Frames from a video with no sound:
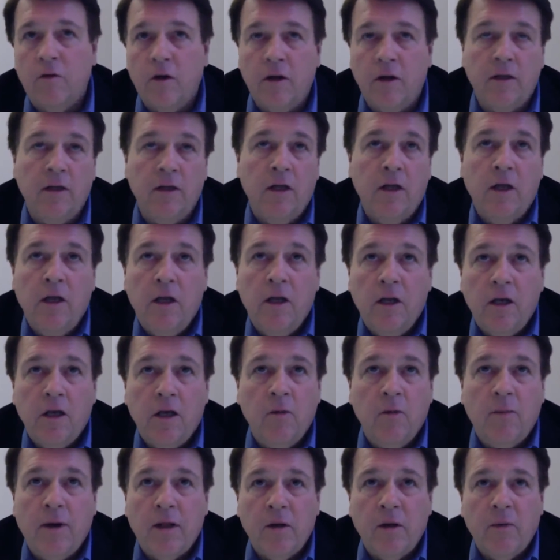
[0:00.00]
And
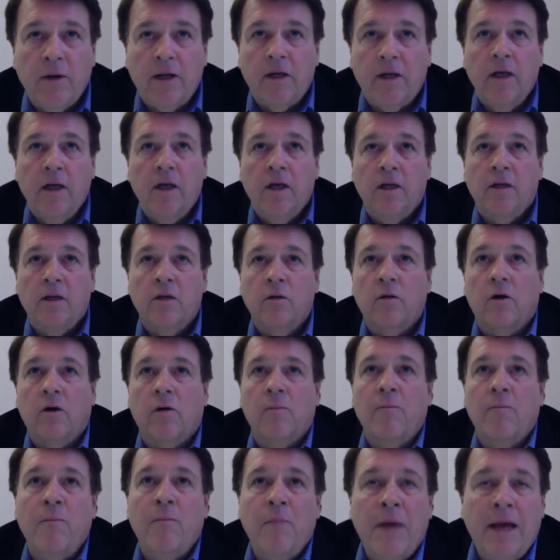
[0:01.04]
by the way, there are
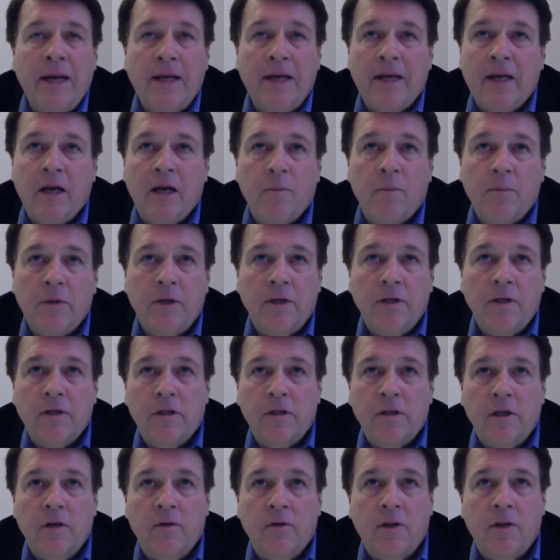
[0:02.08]
many companies
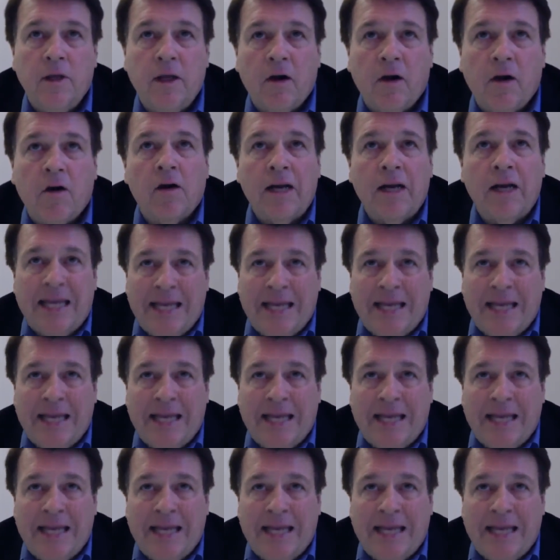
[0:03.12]
that are